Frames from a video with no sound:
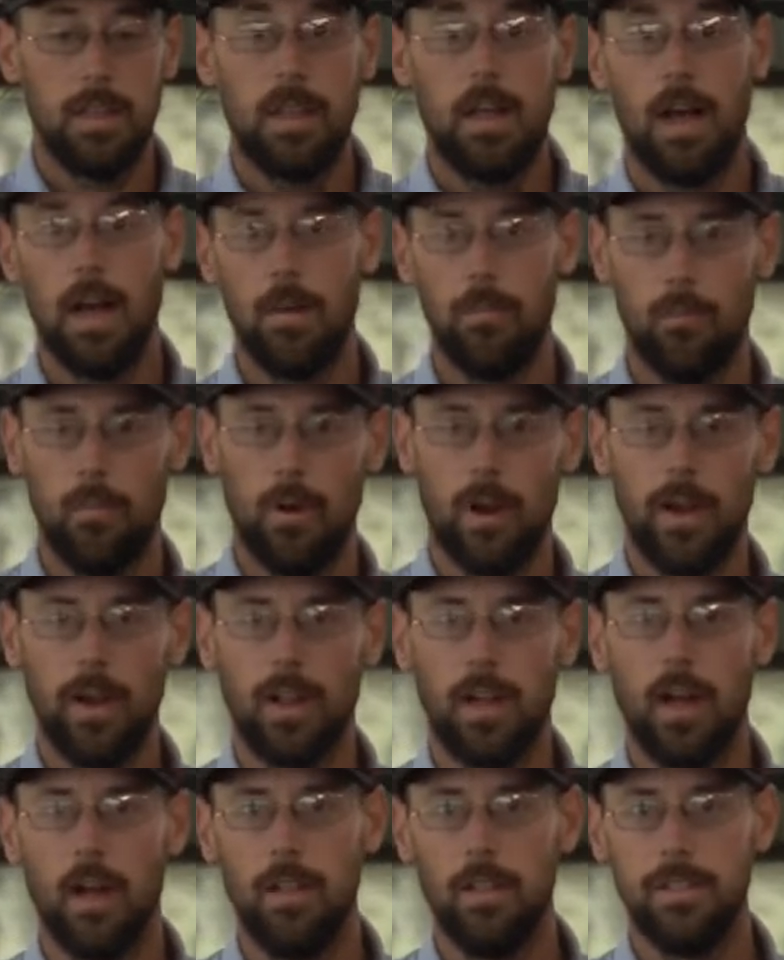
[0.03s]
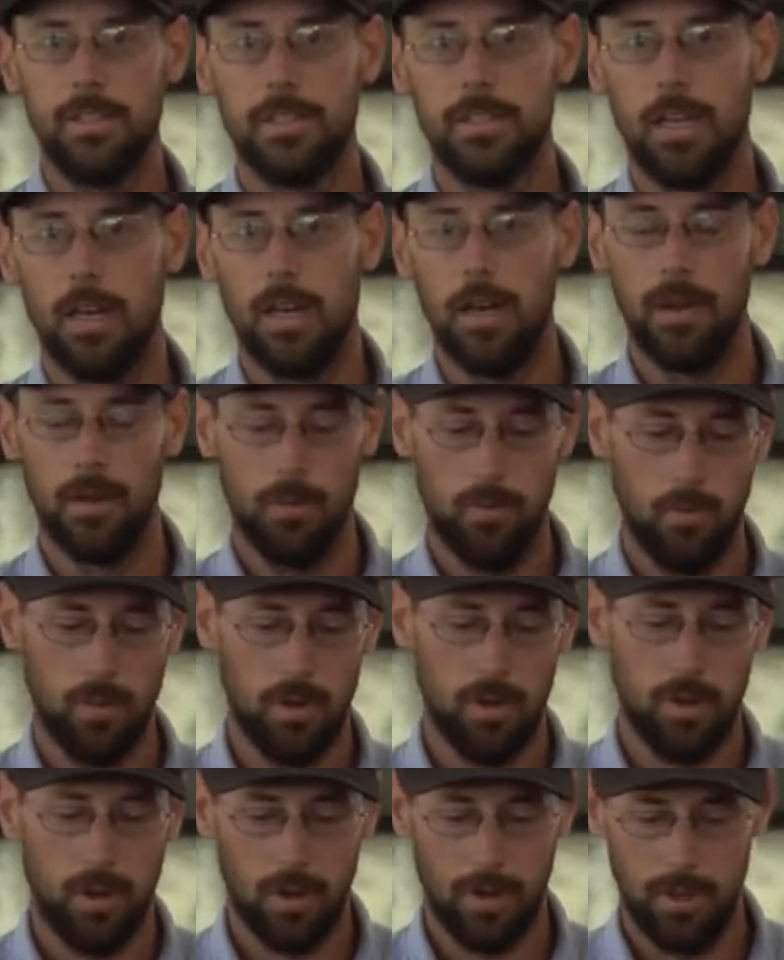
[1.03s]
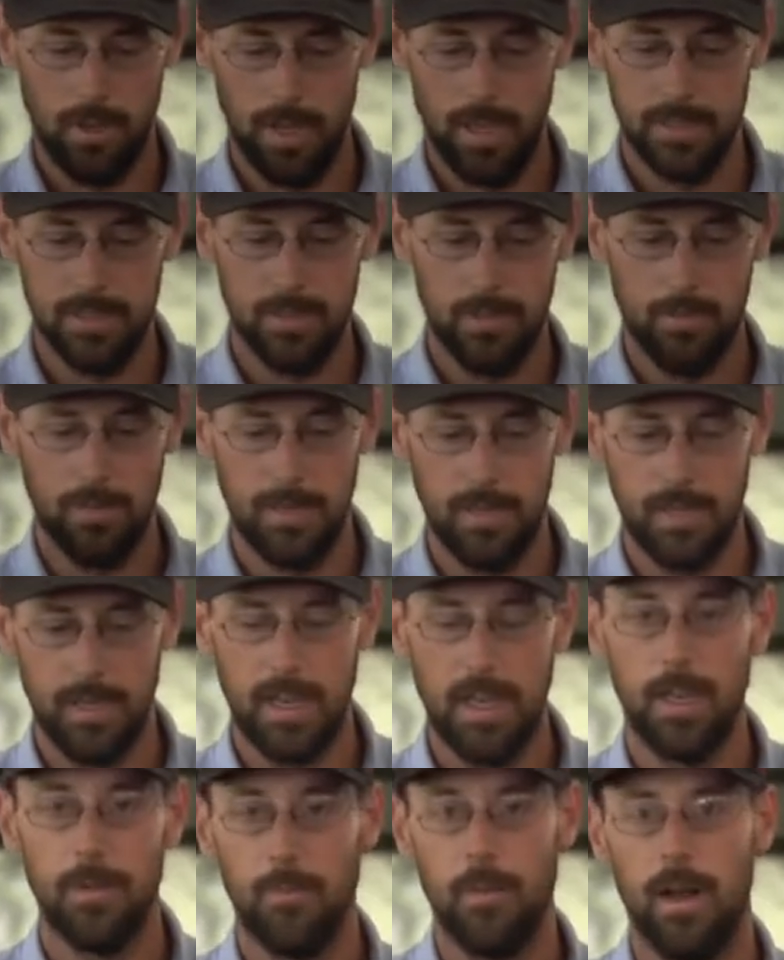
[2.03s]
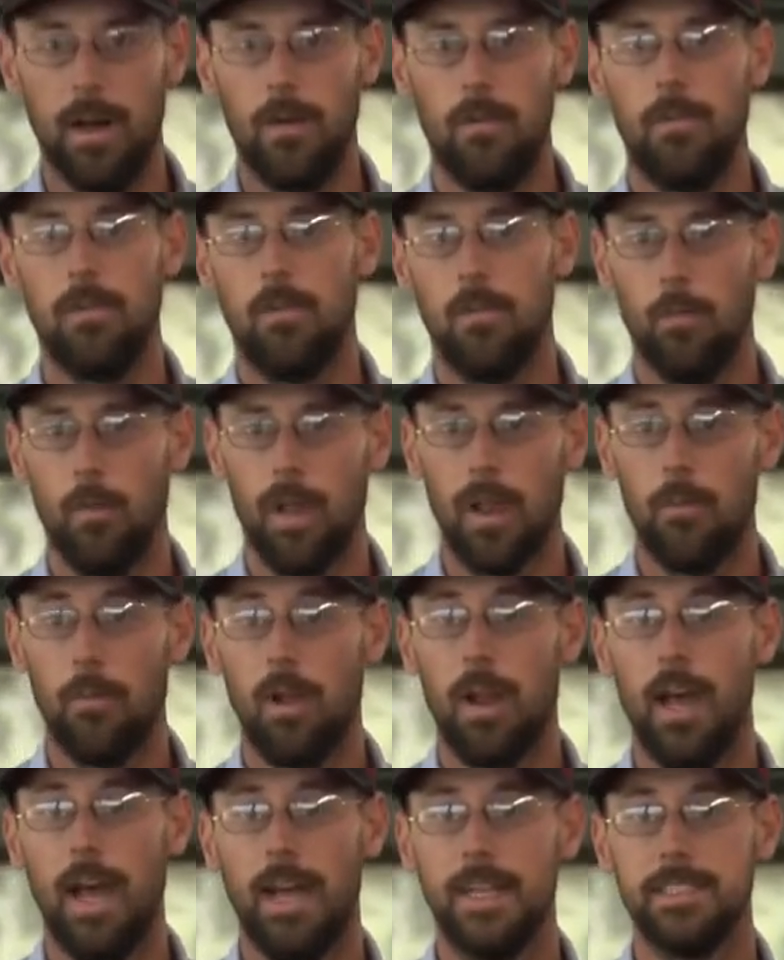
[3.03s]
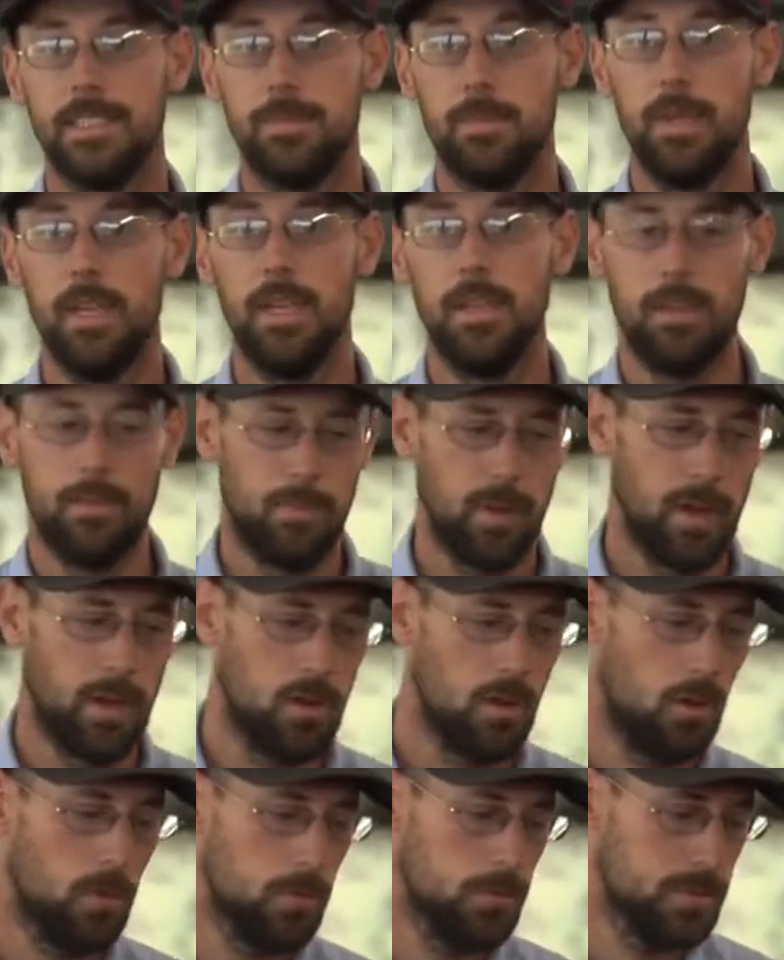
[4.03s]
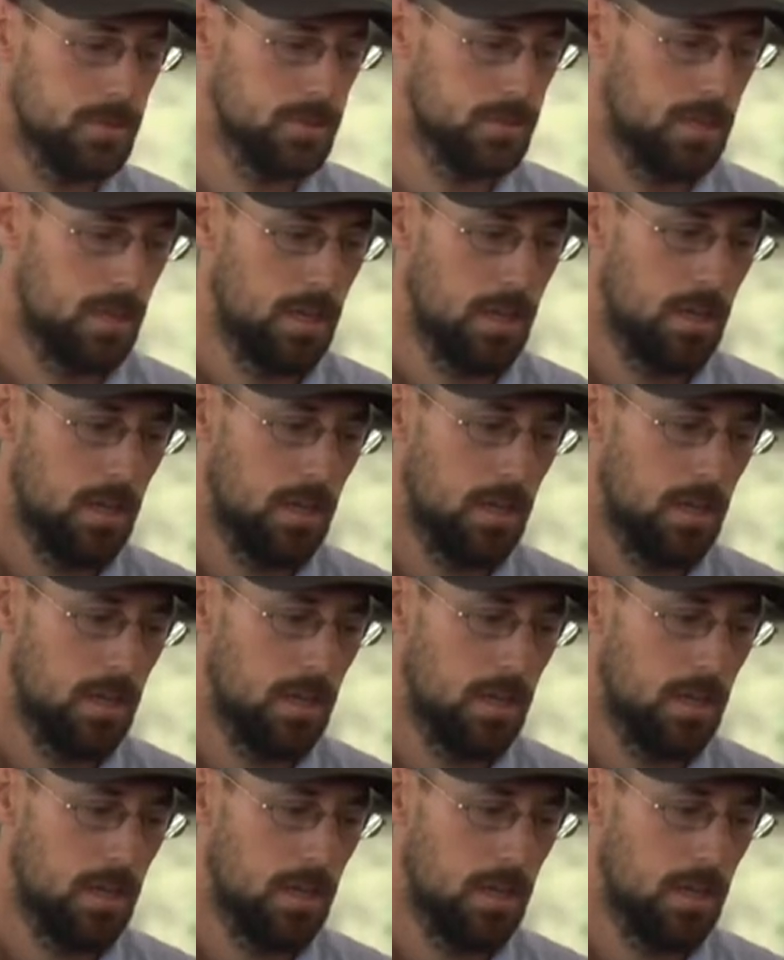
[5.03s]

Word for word: Hi, I'm Brandon Collins, and I want to talk to you guys a little bit today about when I want to add speed to my colts.